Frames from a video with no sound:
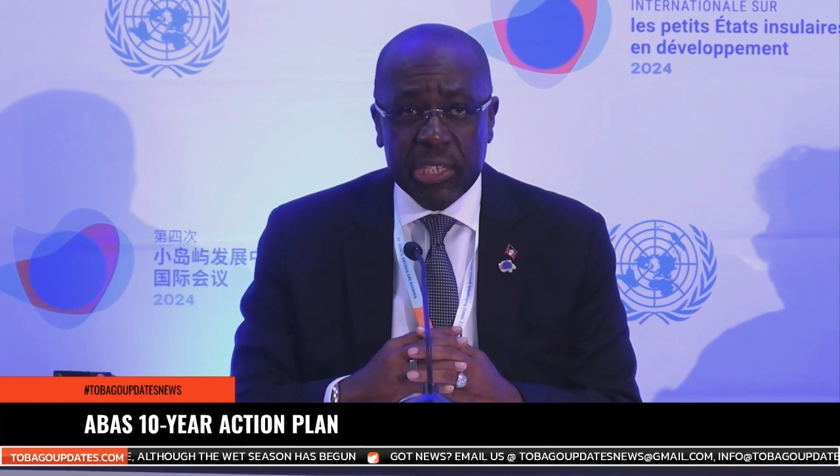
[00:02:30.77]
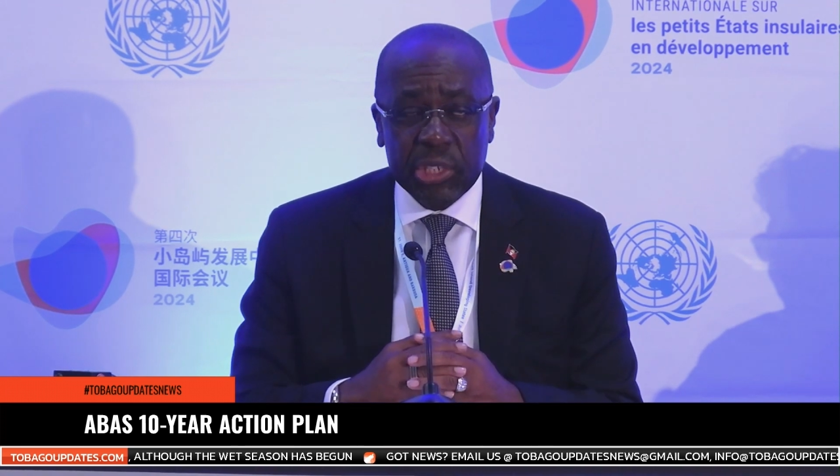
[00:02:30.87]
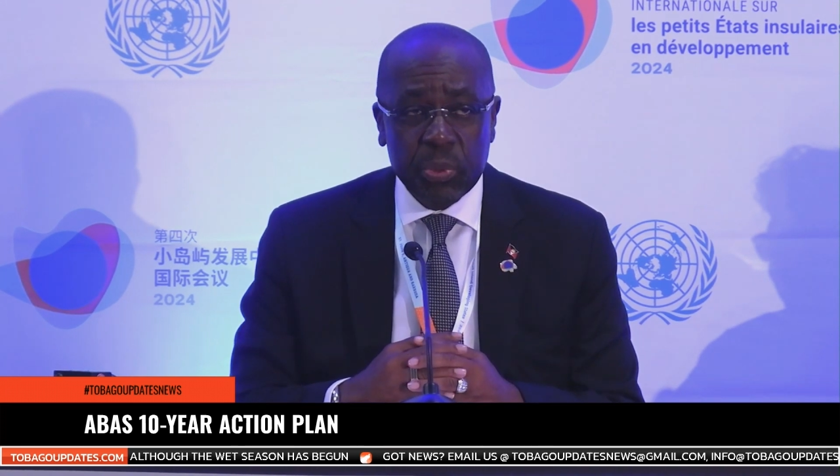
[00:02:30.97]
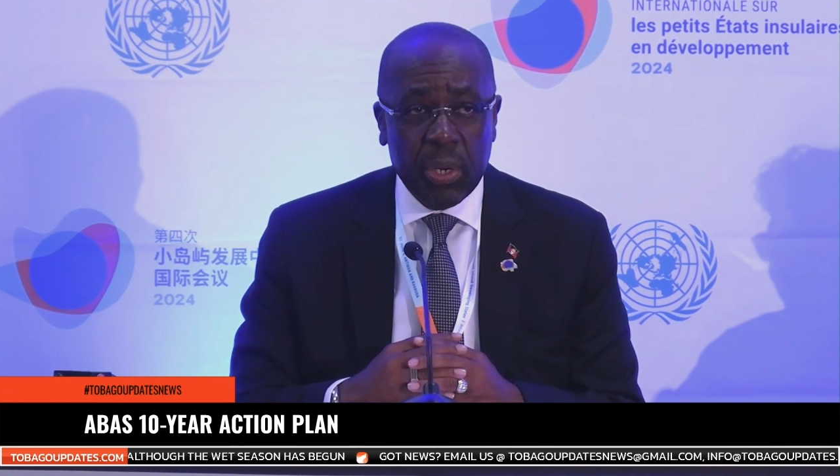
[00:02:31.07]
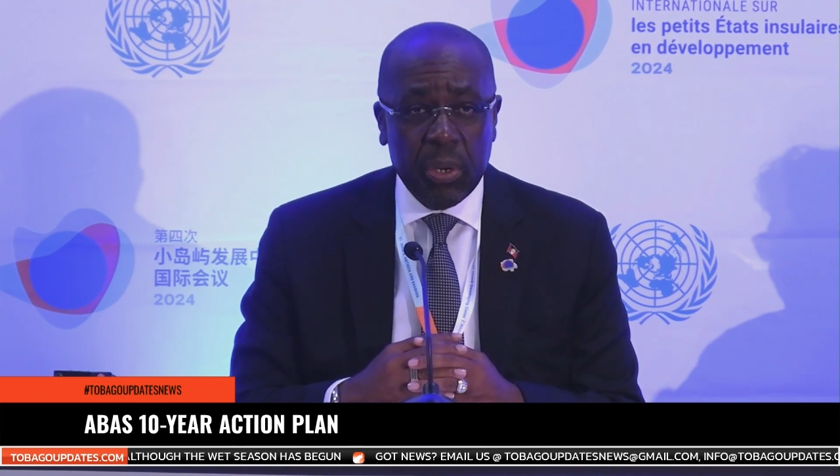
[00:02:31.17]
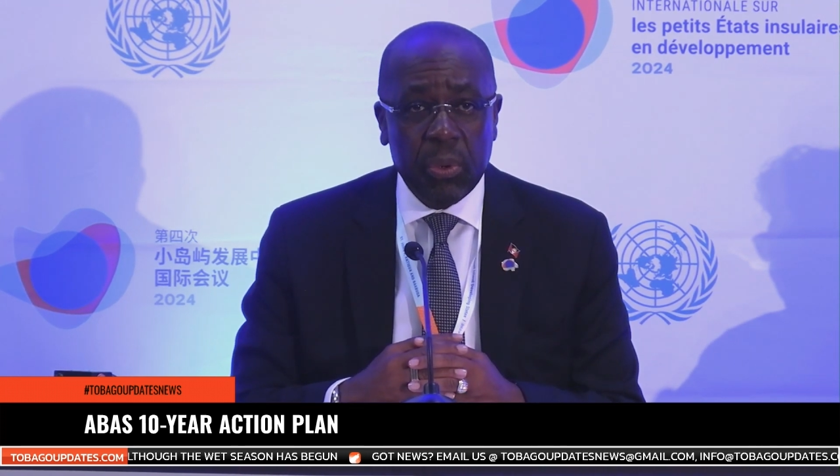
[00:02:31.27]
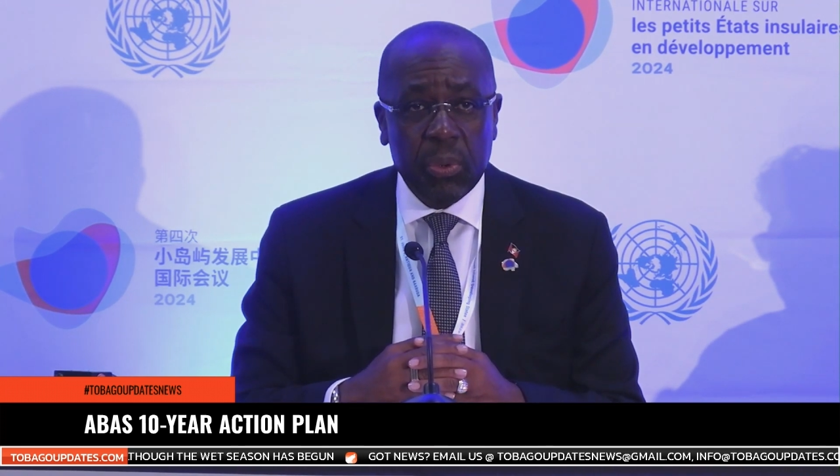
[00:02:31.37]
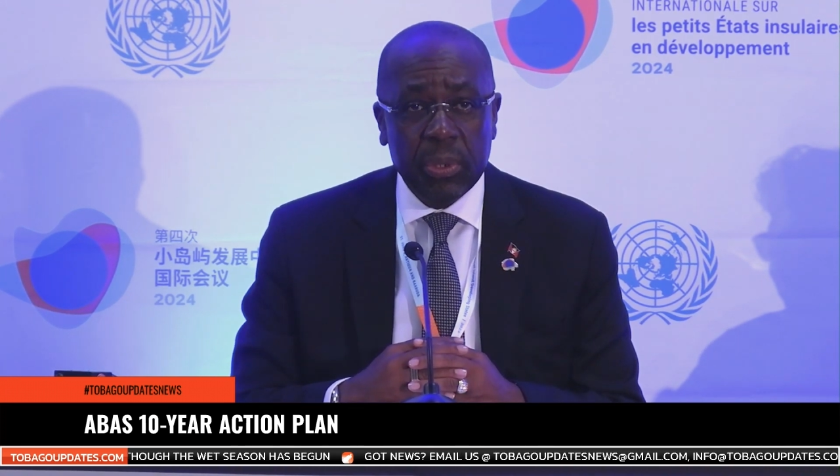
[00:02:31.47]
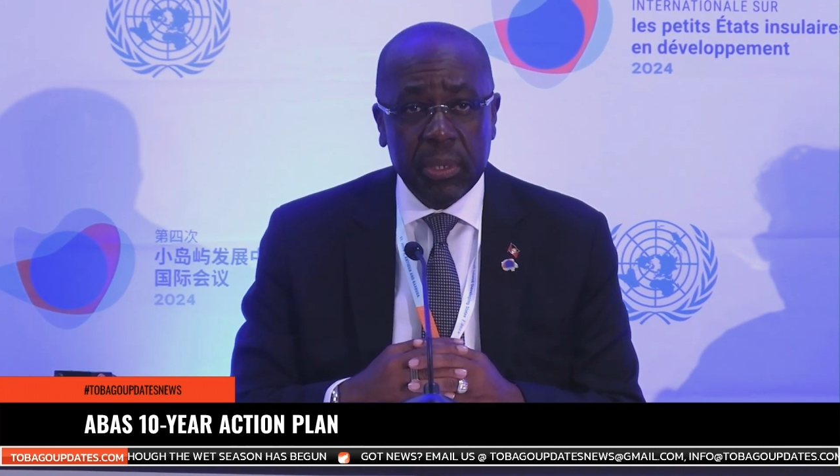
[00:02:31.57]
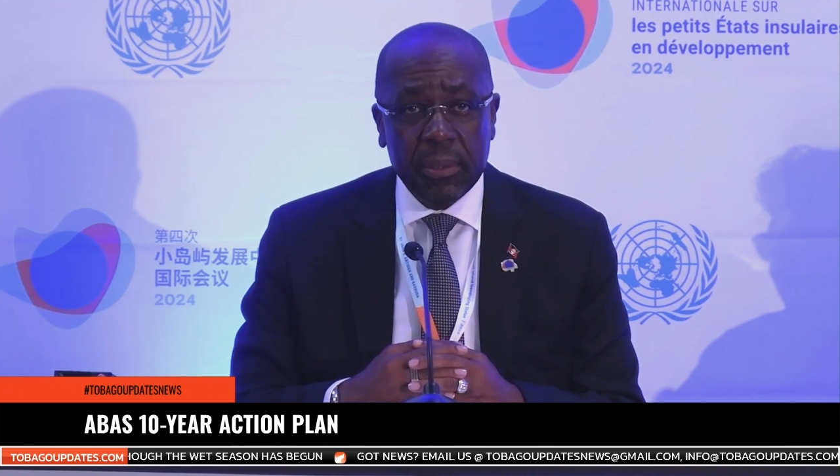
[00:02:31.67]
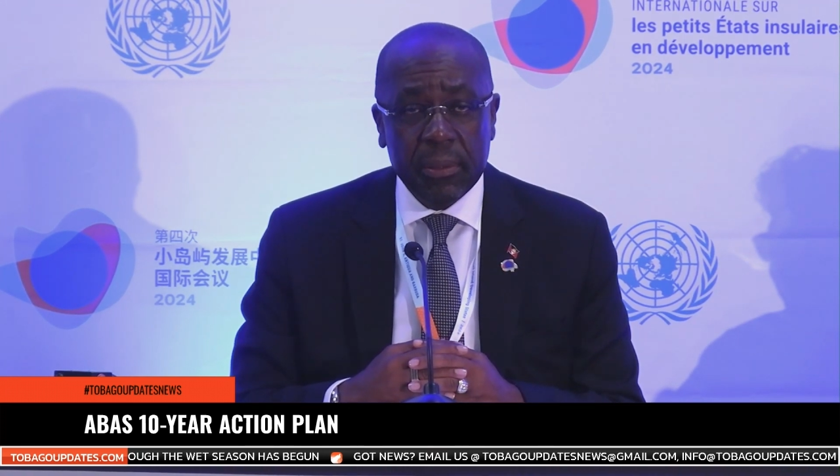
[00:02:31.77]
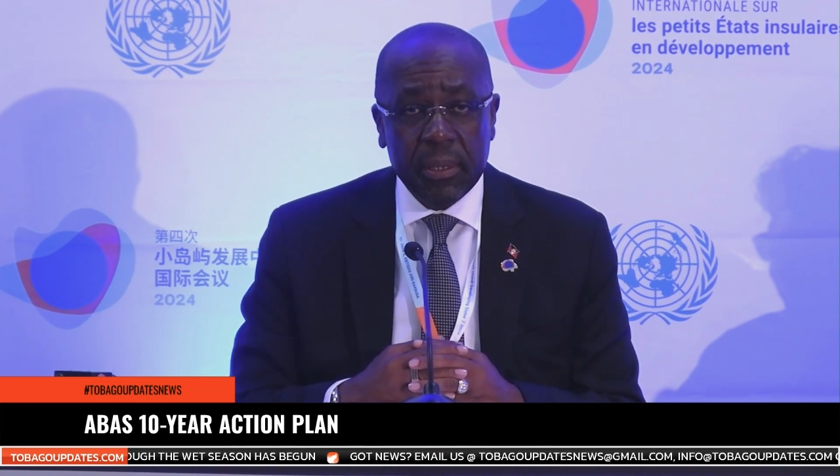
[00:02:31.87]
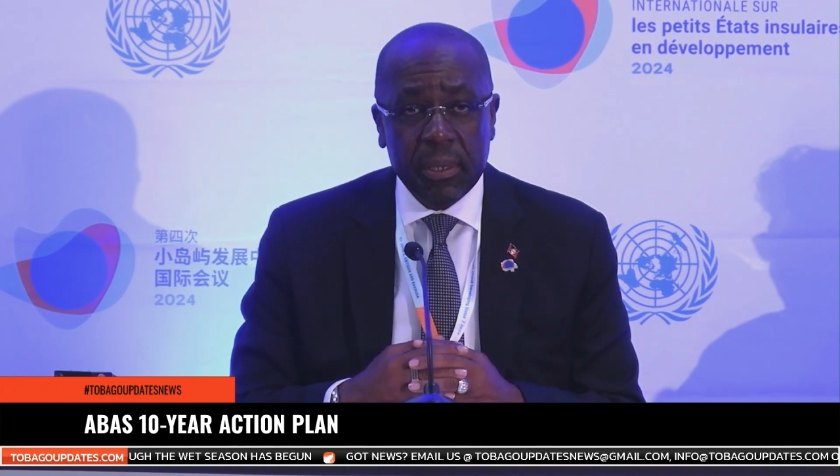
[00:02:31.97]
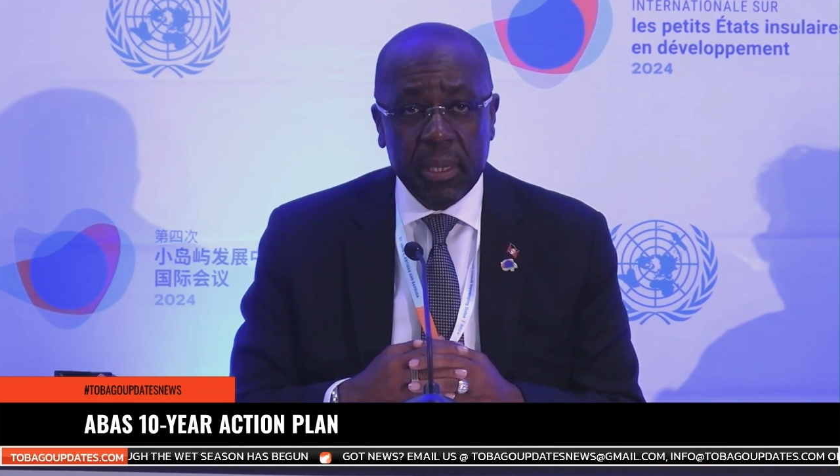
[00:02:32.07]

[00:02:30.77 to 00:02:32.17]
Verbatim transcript: of optimism.